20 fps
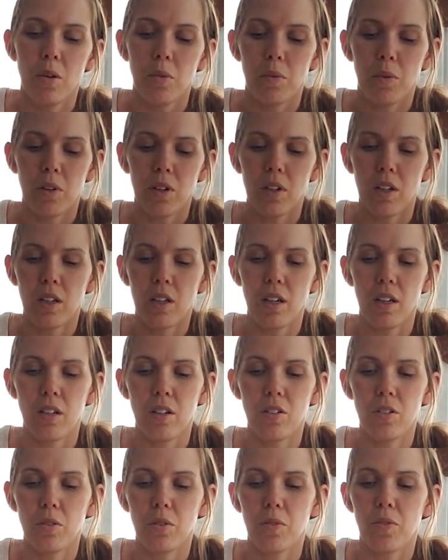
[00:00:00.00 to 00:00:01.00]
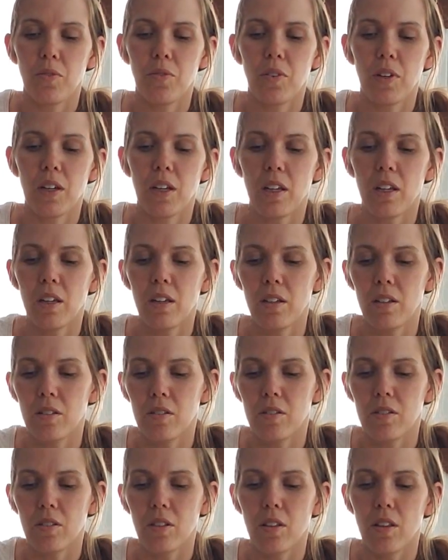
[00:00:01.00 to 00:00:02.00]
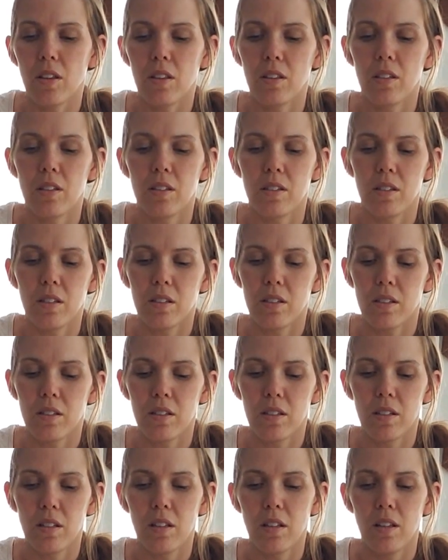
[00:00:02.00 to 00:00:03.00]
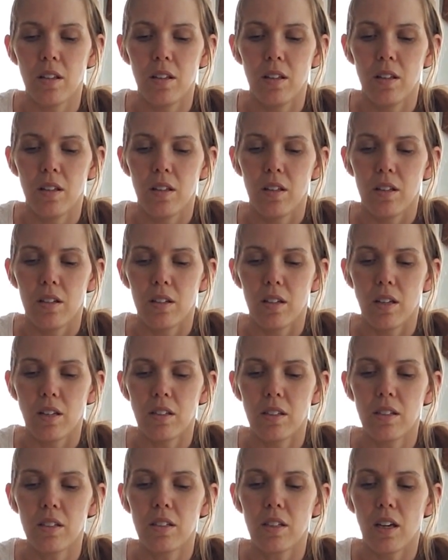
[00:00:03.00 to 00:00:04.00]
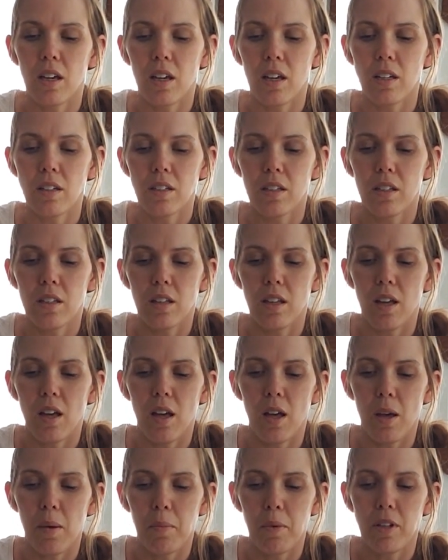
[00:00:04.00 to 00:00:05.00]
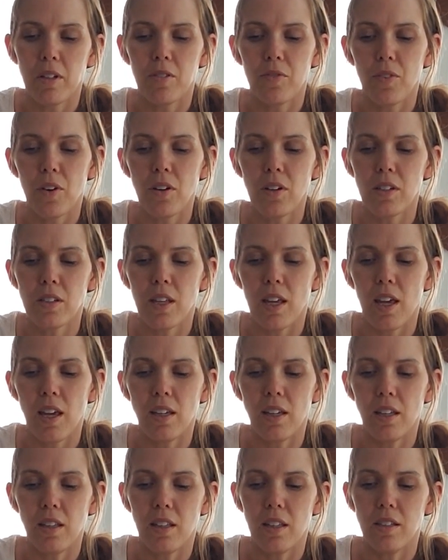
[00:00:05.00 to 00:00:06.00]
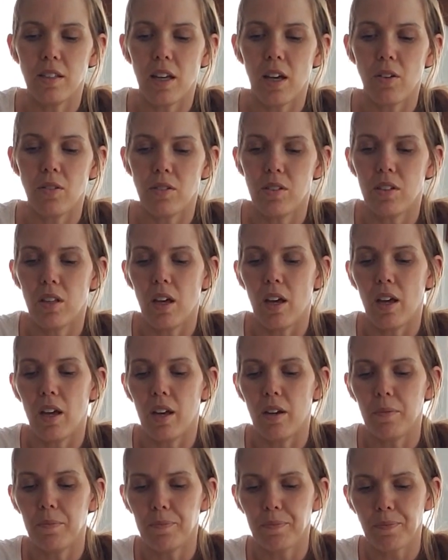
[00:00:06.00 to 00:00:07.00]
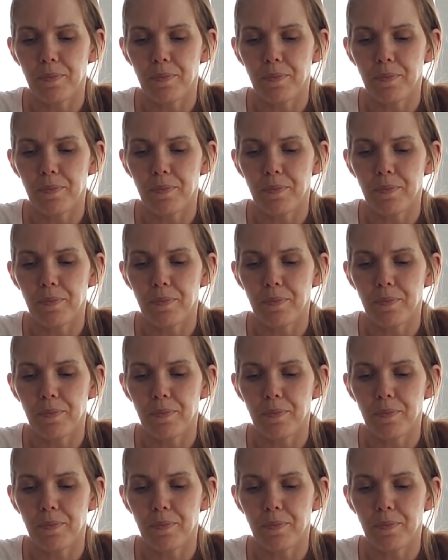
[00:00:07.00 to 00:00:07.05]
We're going to kind of do a fitting so that this sits nice and tight. As far as hanging these outside,